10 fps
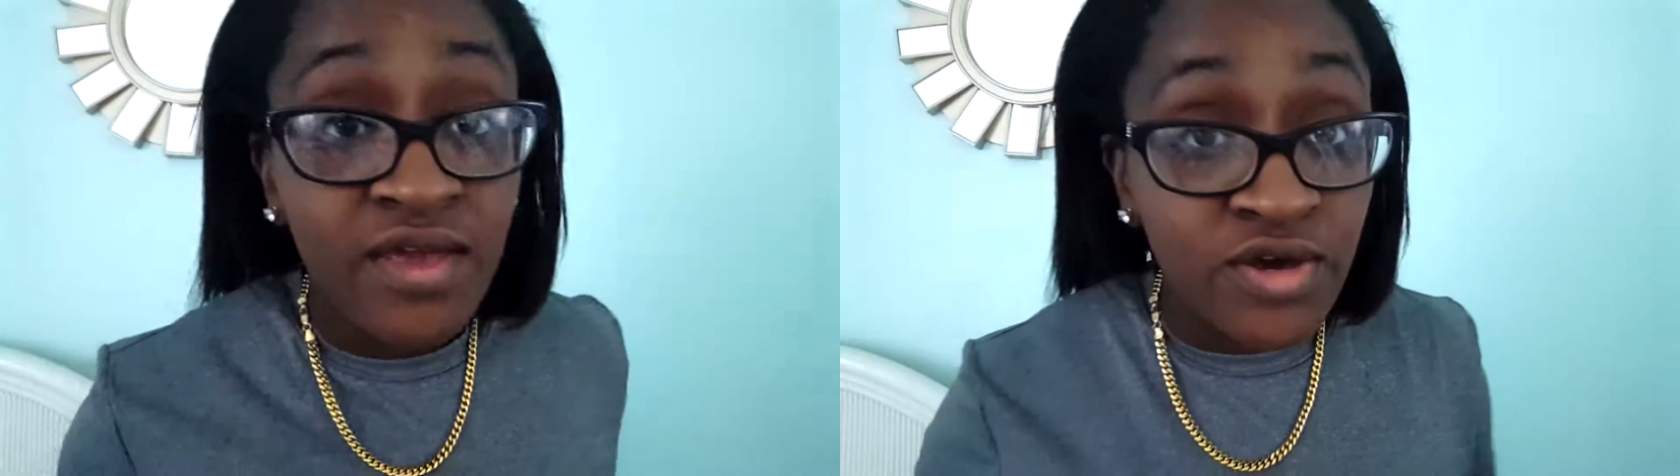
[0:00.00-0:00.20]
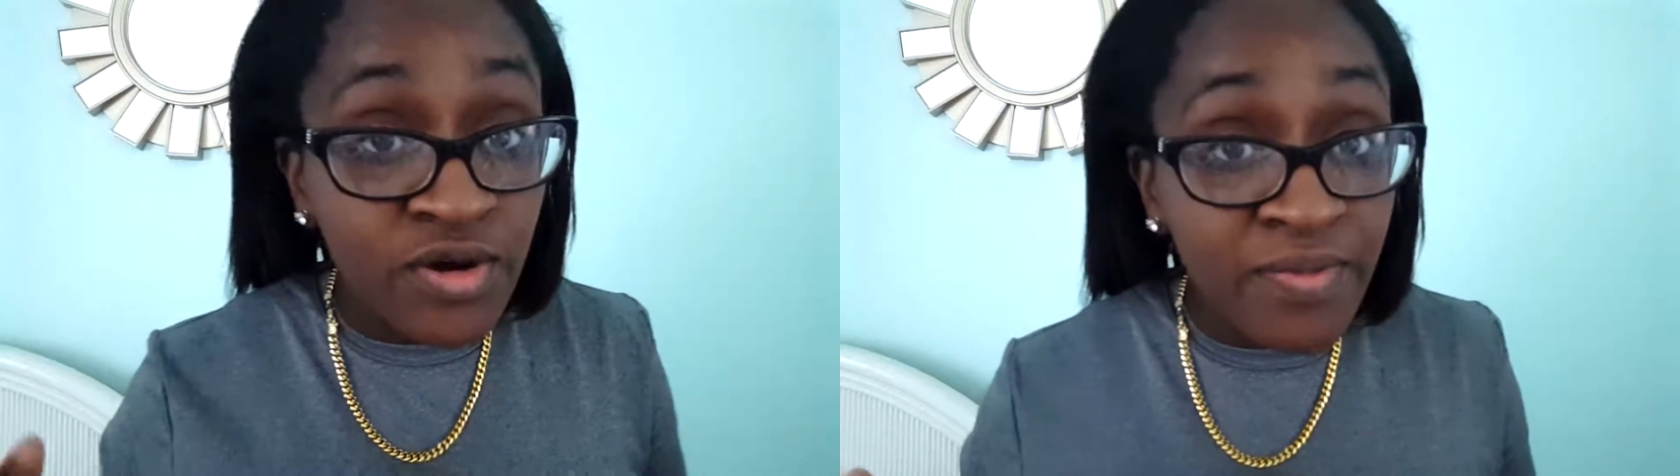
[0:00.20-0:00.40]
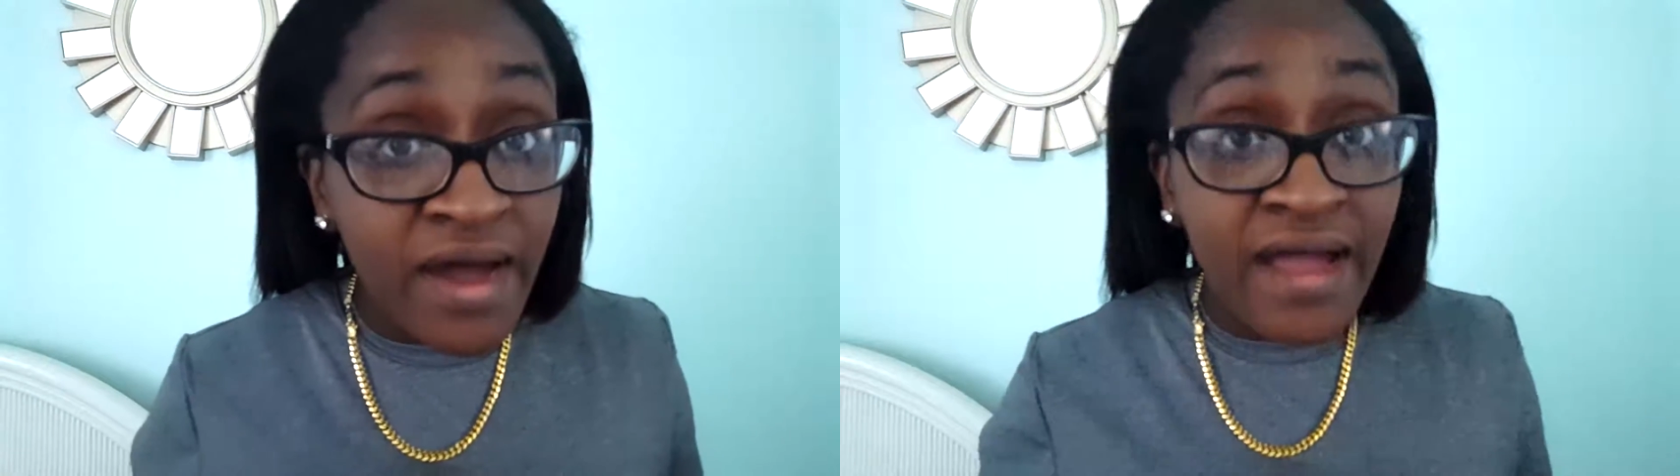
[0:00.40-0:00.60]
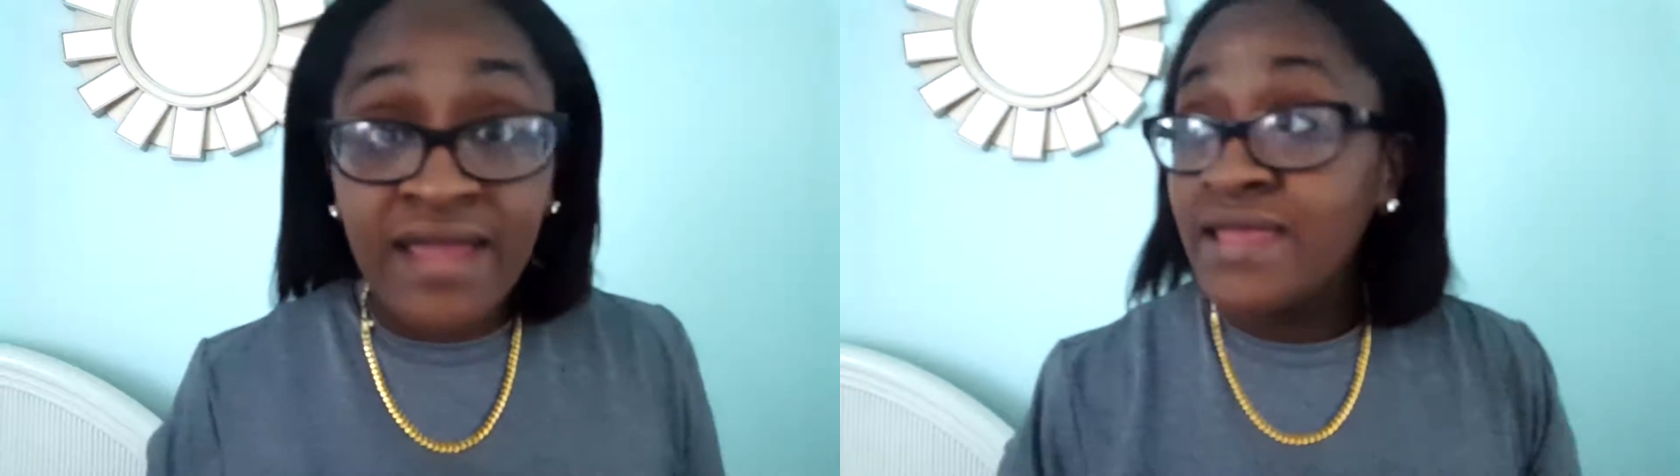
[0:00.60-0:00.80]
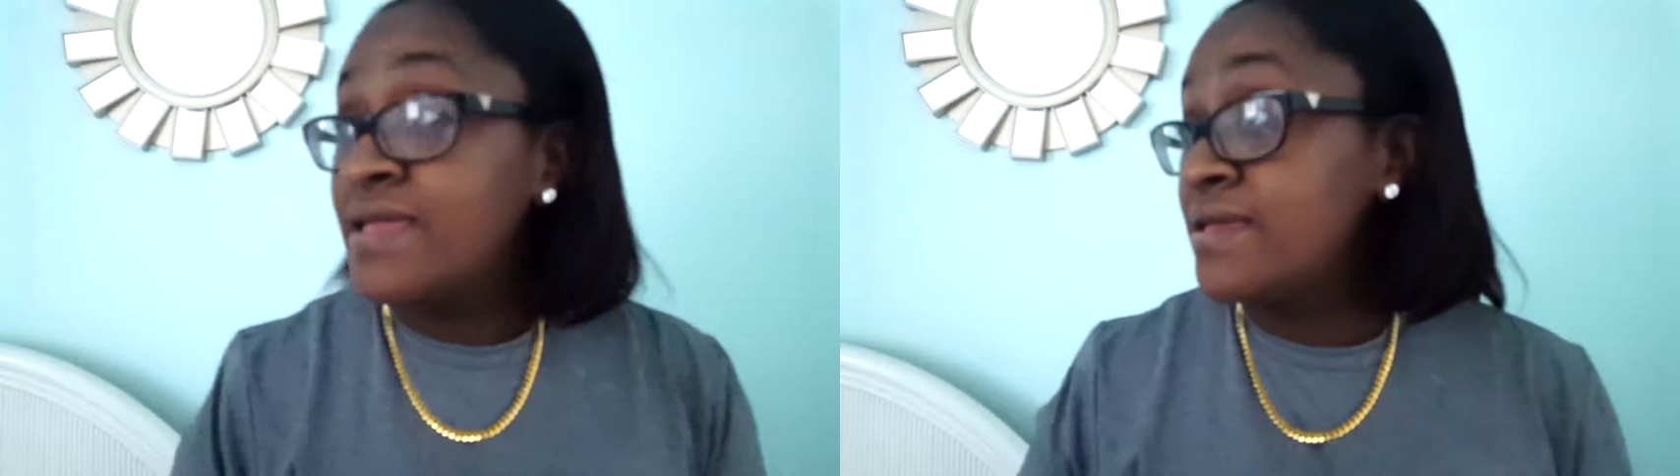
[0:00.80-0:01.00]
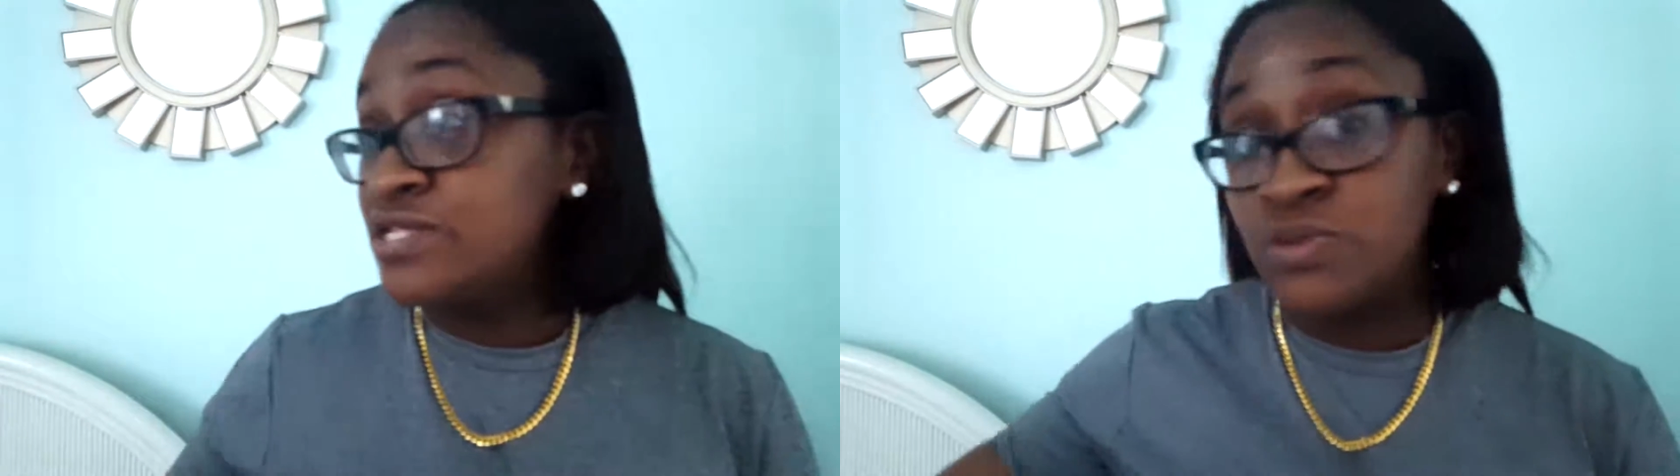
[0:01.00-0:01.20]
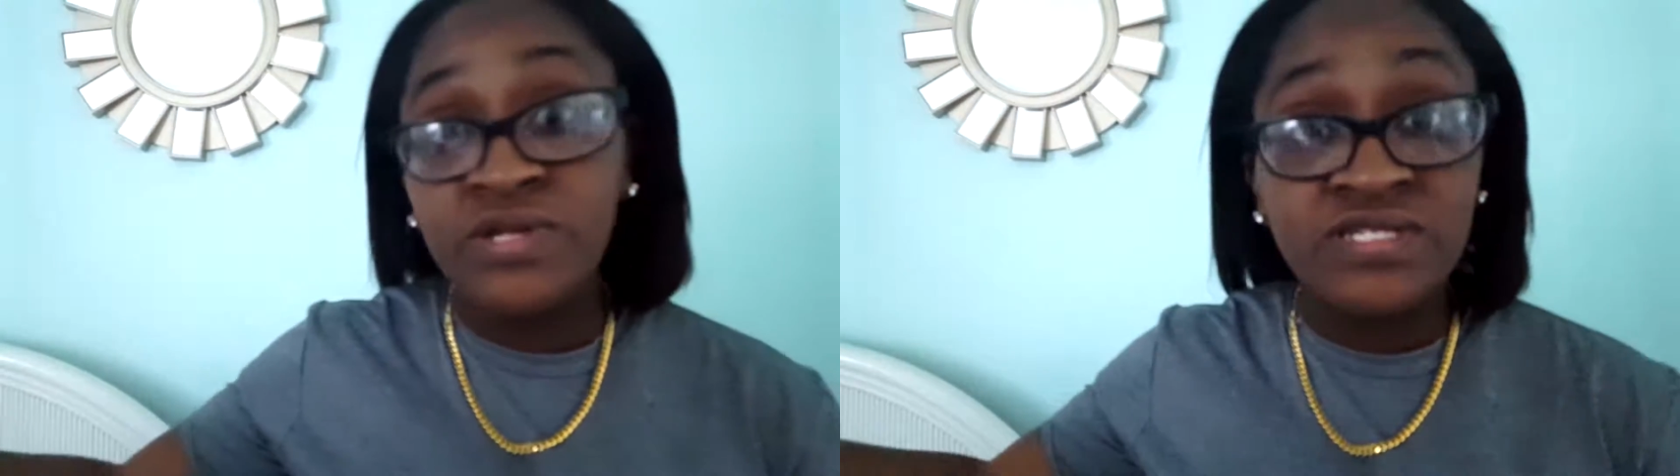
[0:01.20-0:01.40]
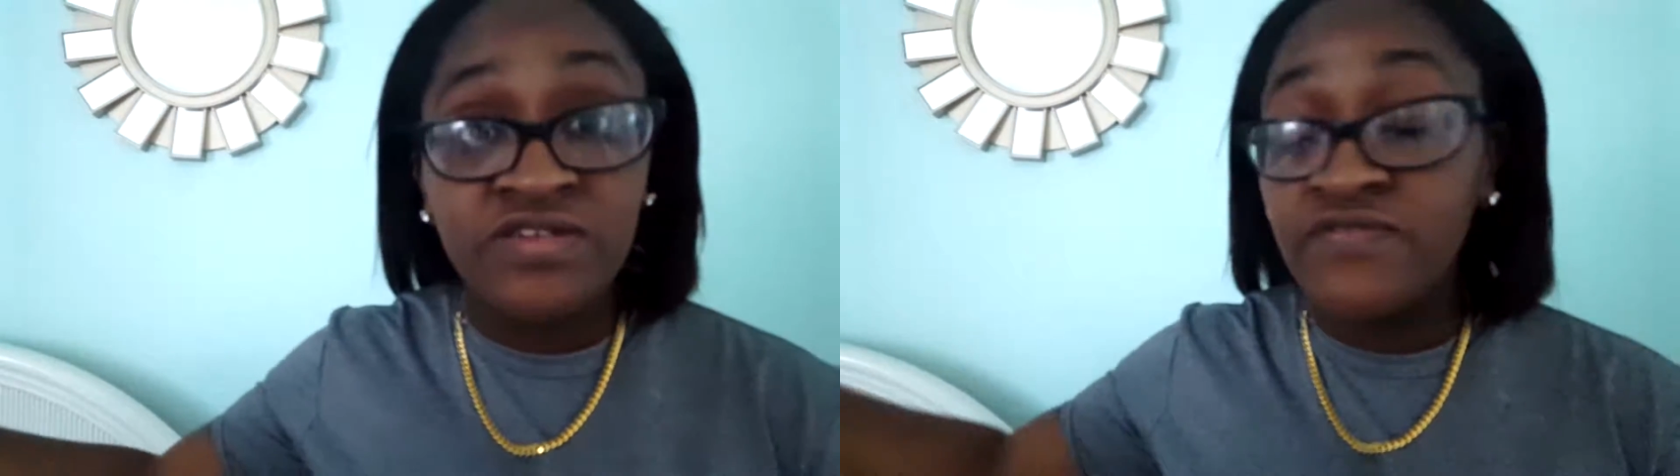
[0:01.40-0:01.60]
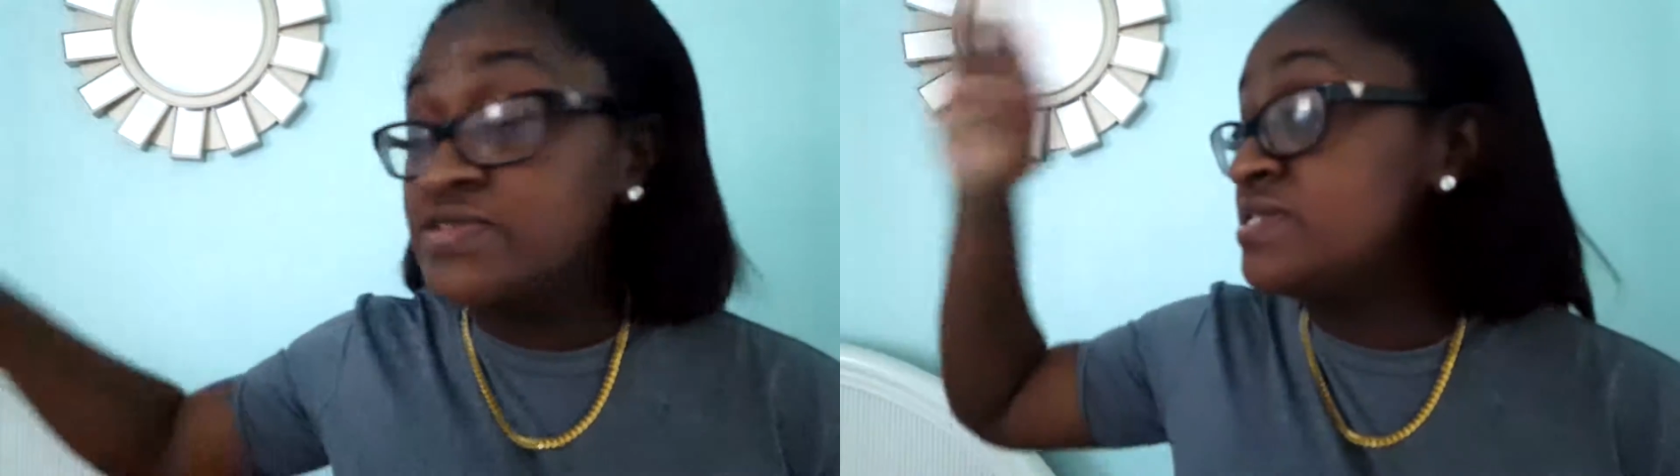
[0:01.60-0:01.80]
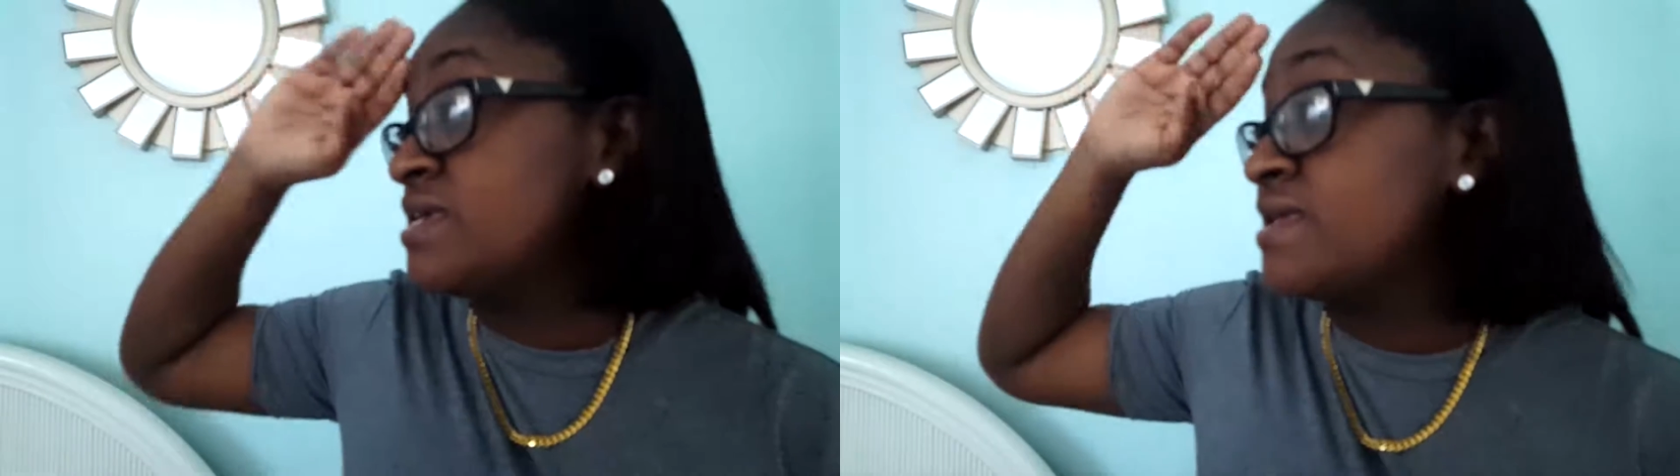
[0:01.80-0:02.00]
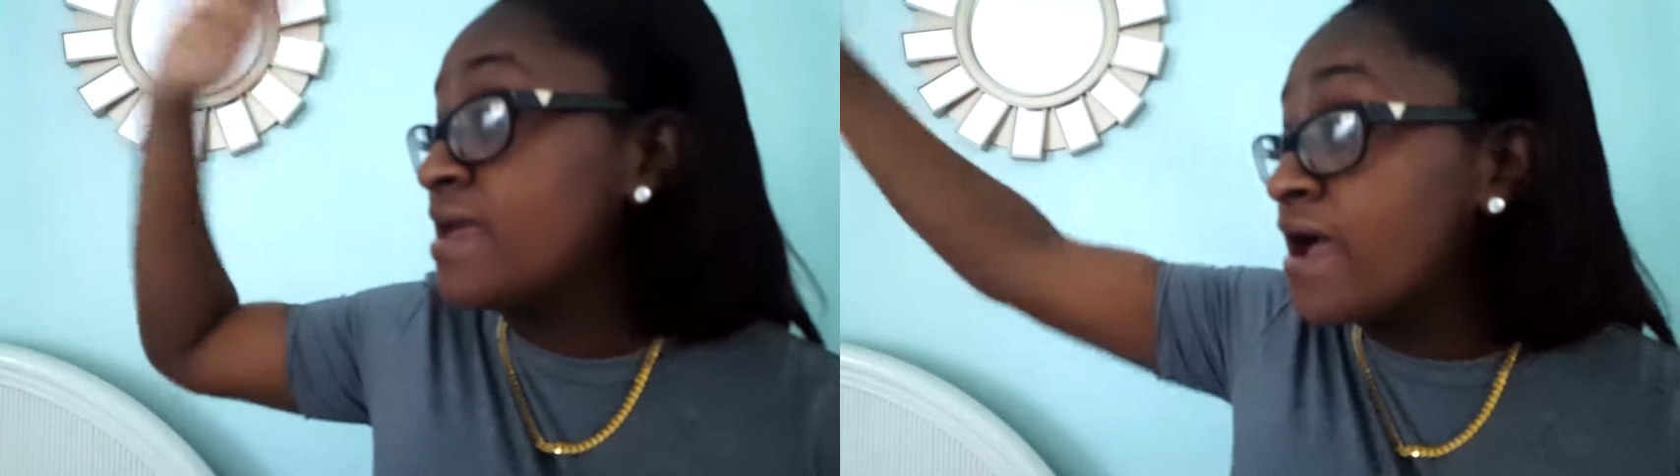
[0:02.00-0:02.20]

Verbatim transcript: goodbye. 2017,